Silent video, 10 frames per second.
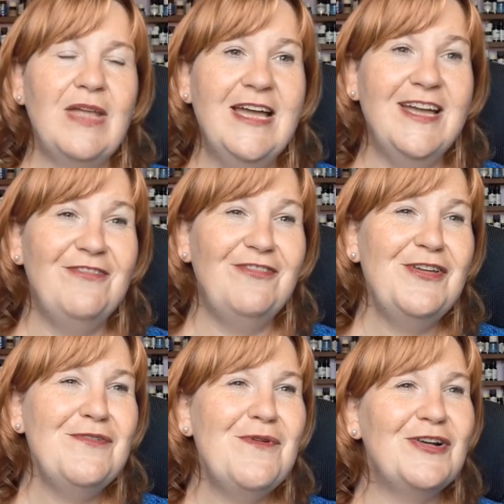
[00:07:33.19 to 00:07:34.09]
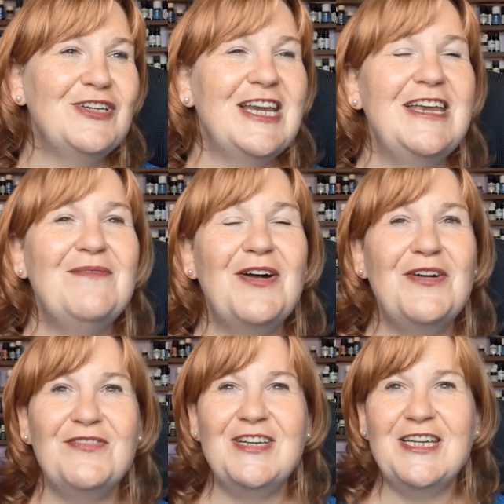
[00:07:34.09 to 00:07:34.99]
If you watch any of my
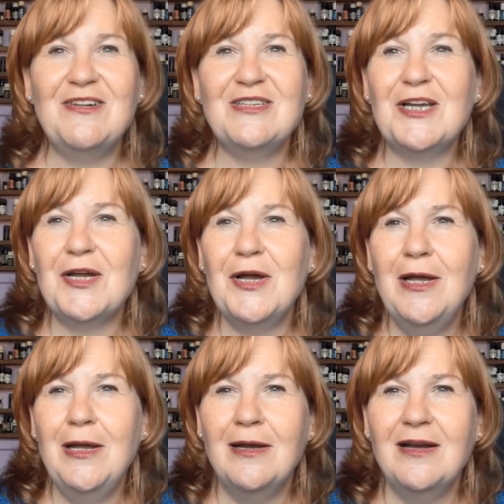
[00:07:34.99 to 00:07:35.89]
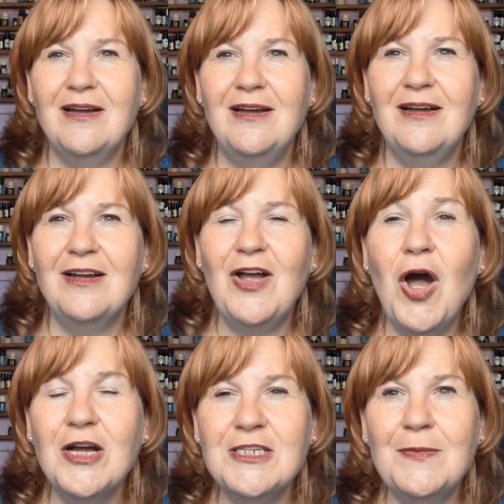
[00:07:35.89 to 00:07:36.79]
other videos, like
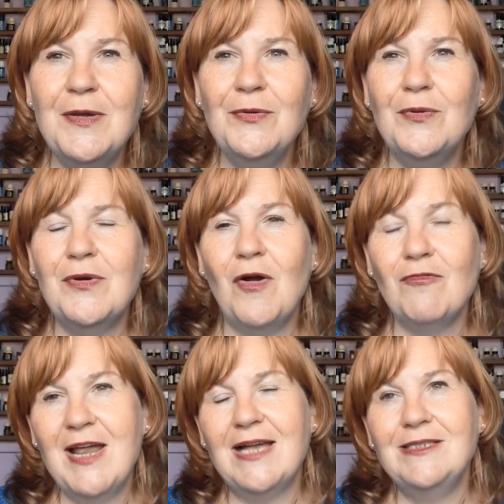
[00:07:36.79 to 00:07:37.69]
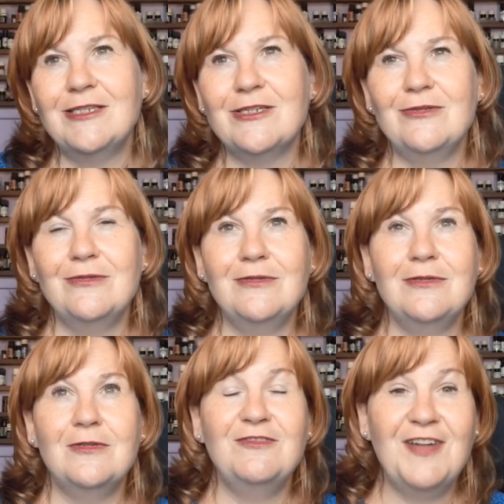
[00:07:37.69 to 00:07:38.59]
cardamom or coriander
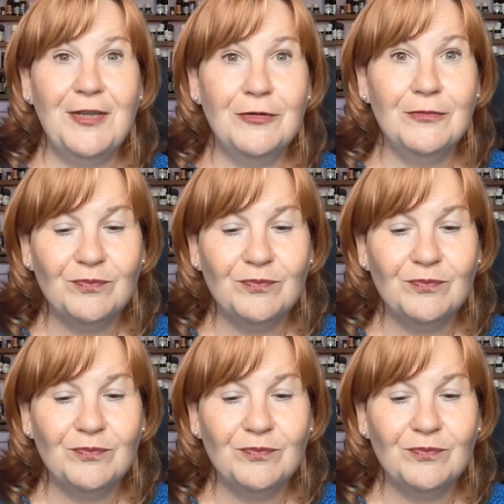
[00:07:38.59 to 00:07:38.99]
or fennel,